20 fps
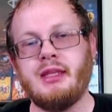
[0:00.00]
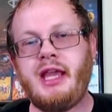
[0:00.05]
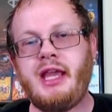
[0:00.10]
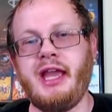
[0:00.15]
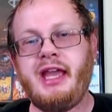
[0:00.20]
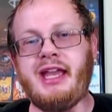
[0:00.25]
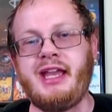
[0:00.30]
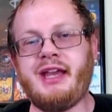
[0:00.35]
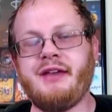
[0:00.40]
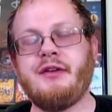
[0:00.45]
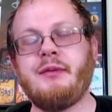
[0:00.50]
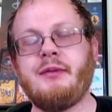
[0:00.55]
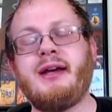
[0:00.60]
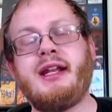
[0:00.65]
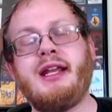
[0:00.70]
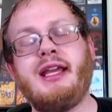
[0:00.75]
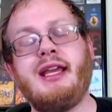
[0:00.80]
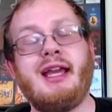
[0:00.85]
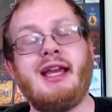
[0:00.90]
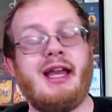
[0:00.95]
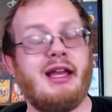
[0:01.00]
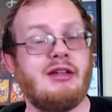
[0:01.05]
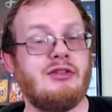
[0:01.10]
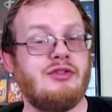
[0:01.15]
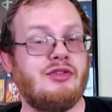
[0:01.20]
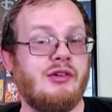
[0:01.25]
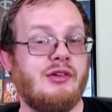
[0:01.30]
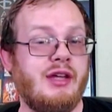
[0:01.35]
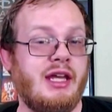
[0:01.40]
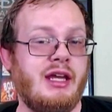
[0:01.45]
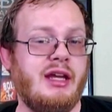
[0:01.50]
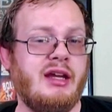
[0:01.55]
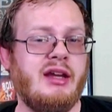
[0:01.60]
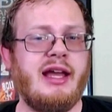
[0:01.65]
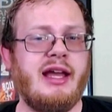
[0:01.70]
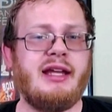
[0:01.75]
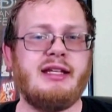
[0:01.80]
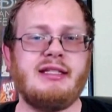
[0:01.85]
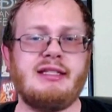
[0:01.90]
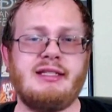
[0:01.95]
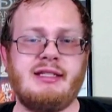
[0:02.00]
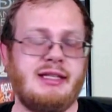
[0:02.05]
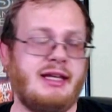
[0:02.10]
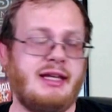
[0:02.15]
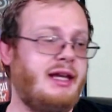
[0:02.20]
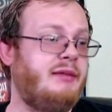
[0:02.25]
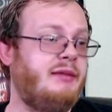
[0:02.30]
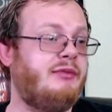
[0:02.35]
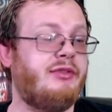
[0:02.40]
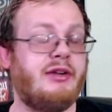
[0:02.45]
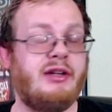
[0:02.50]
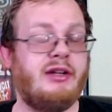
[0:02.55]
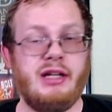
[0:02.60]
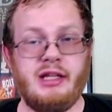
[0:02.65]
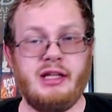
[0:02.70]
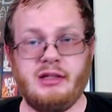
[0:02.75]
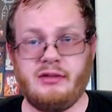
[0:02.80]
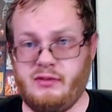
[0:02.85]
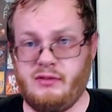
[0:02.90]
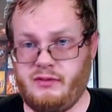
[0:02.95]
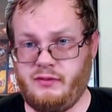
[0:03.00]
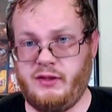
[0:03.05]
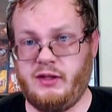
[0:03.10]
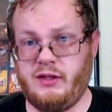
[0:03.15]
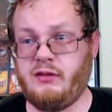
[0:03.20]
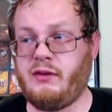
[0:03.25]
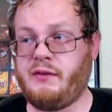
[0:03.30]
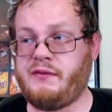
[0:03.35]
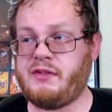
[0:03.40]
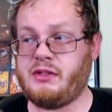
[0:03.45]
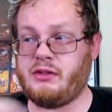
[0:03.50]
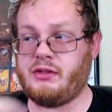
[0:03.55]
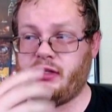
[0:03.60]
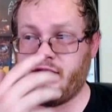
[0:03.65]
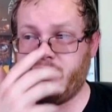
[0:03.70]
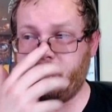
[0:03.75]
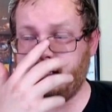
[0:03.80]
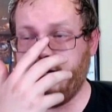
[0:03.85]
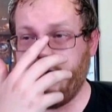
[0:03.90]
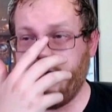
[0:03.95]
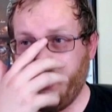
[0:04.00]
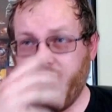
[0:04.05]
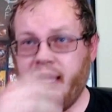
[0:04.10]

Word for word: Hey everybody, Andrew here, and it's time for another review of sorts.